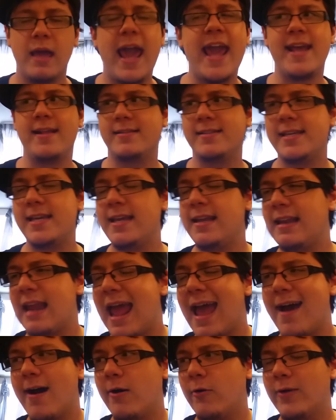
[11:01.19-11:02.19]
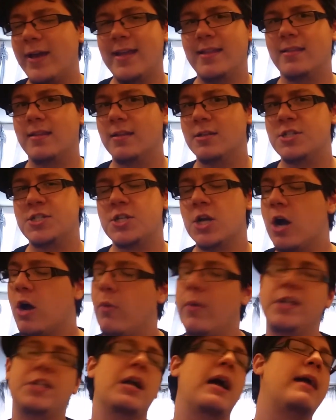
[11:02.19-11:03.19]
18 now in the
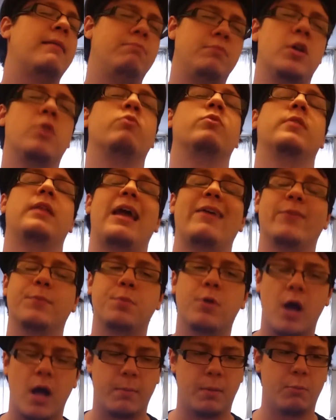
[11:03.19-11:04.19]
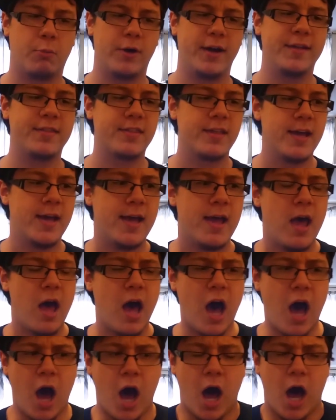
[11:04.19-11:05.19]
show, which I don't really have a problem with.
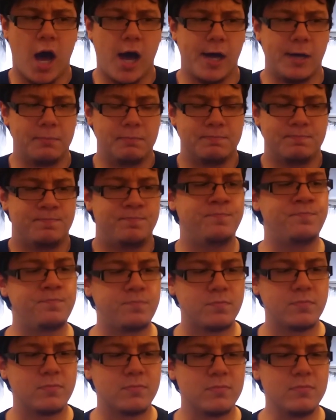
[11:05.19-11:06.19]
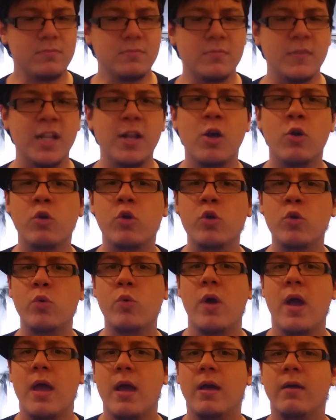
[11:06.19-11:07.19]

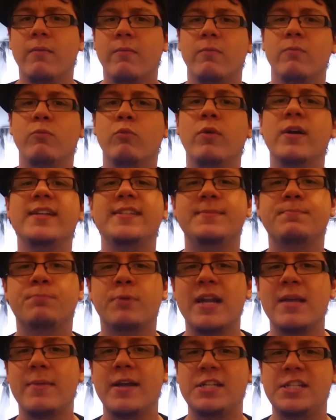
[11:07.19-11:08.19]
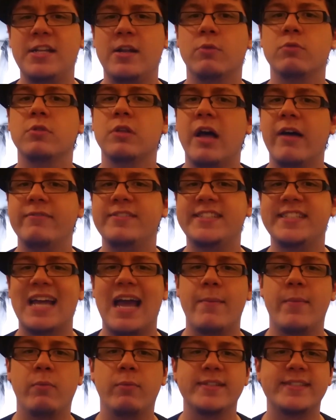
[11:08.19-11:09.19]
Who was pretty much, loved
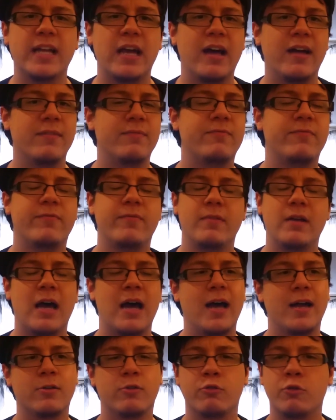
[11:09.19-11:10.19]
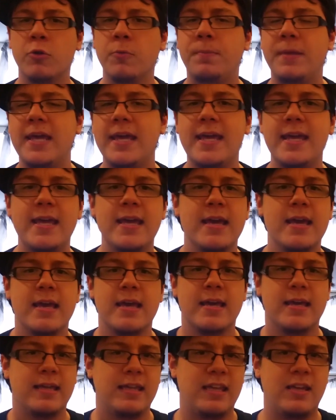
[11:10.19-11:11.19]
Simon, was a groupie,
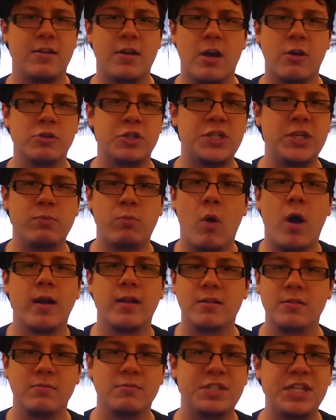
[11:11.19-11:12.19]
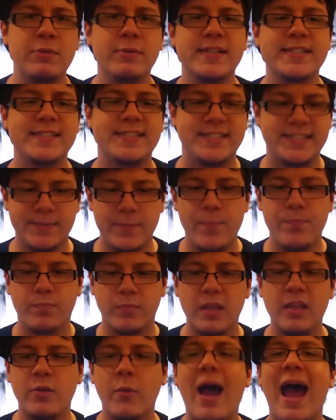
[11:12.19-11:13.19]
she was,
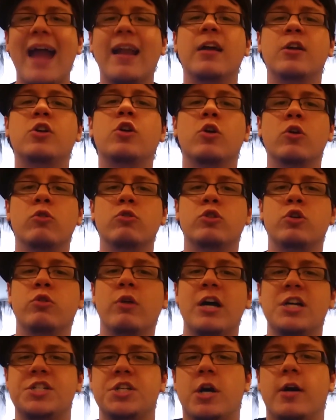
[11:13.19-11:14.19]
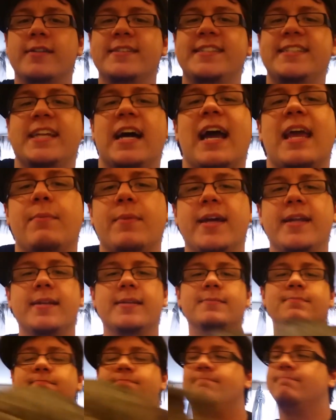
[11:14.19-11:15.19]
had a girl crush on
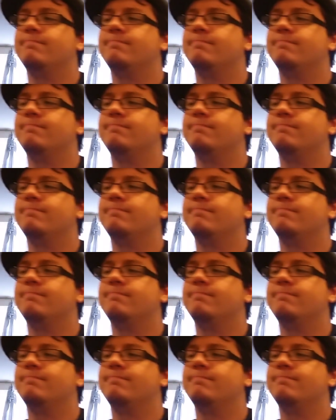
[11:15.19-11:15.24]
Simon.